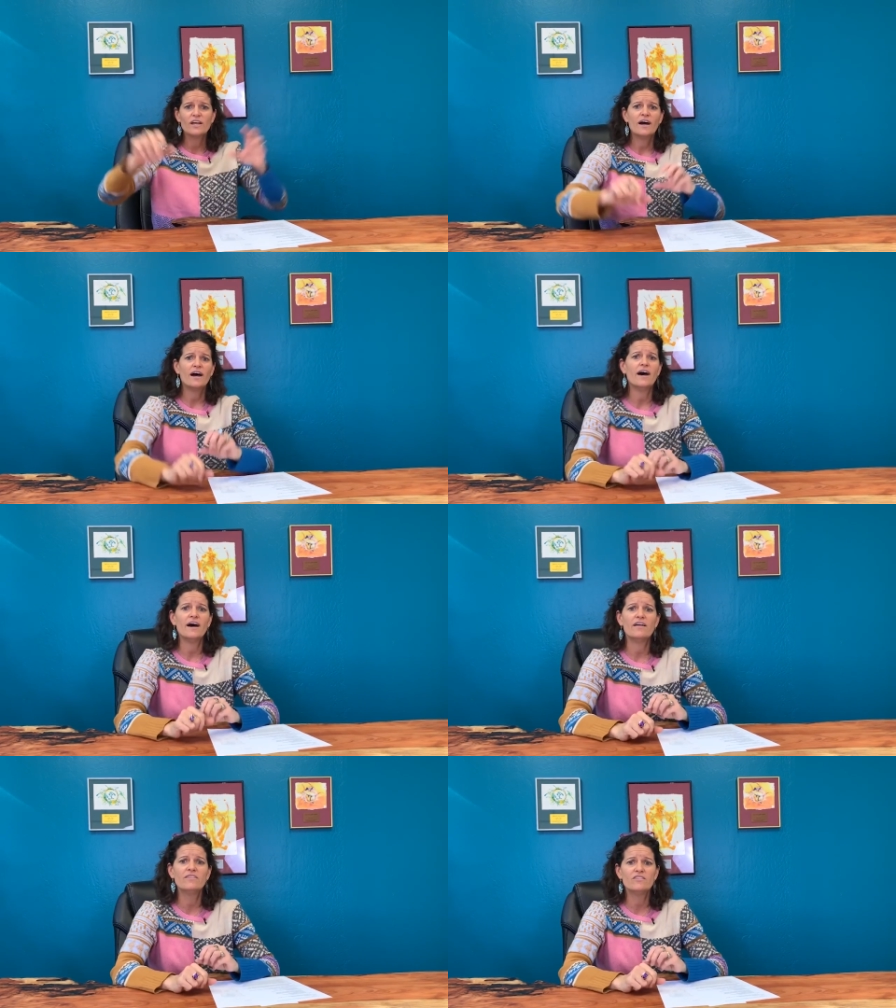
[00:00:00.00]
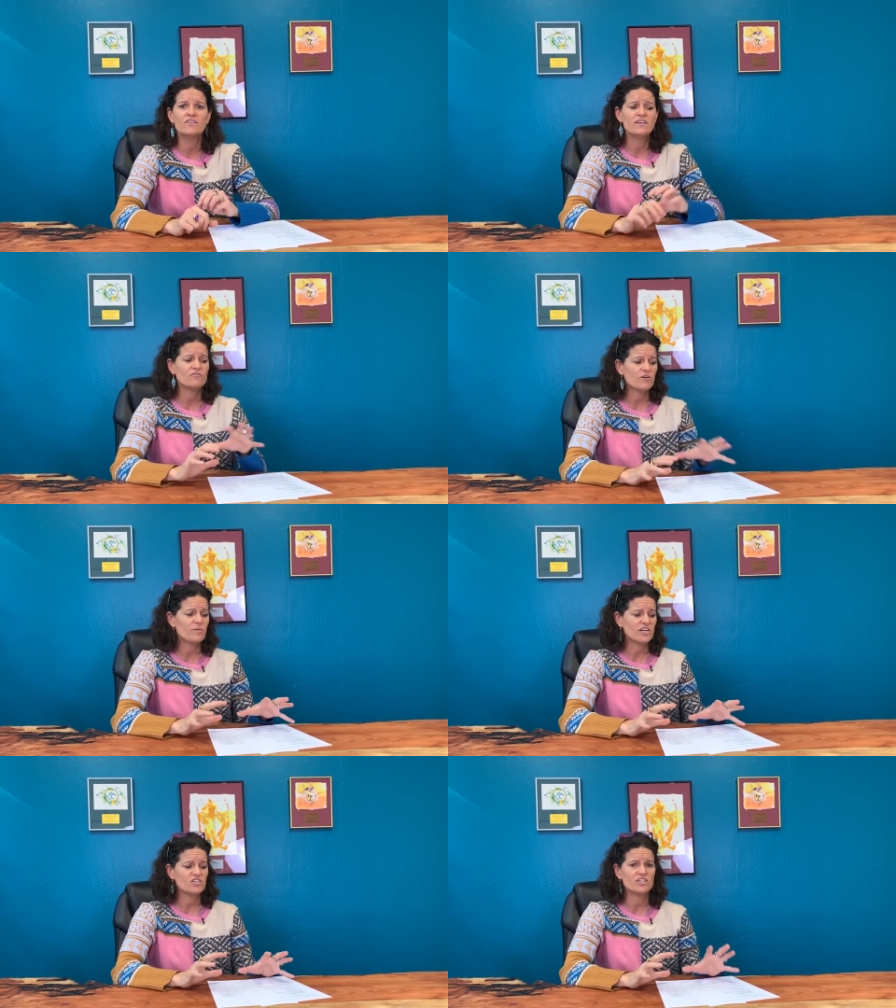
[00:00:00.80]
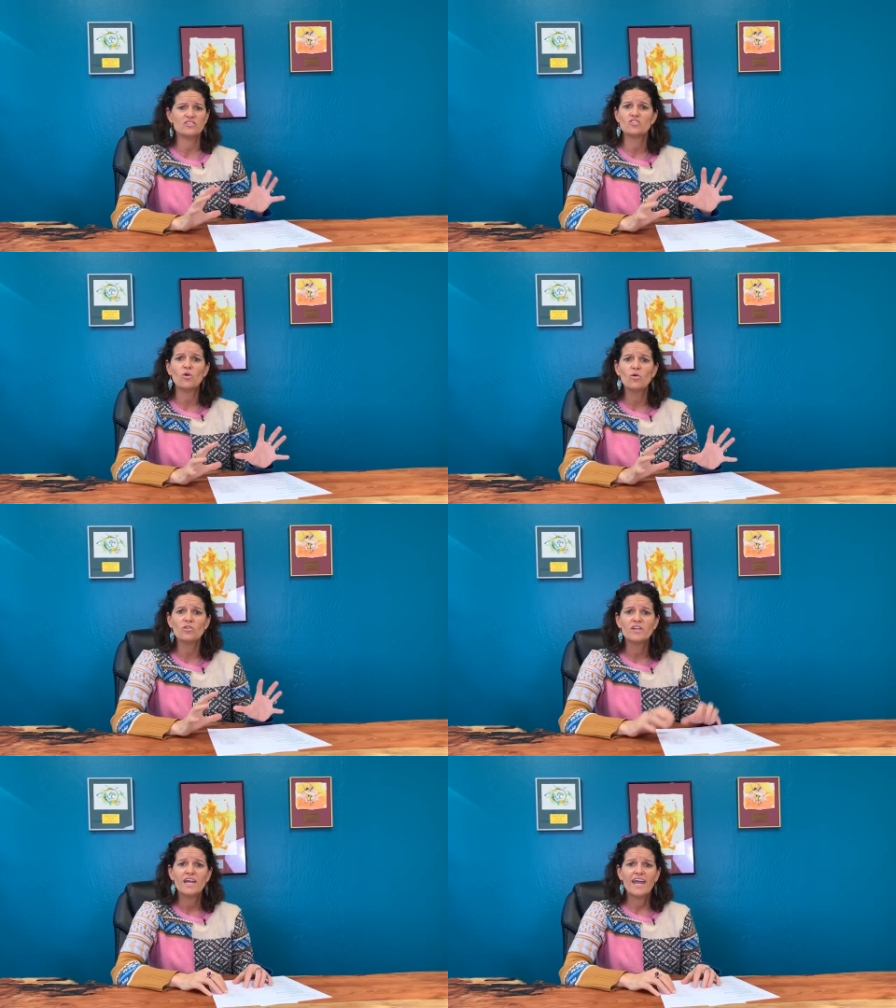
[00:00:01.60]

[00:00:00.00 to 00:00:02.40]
Uh, this information is gold,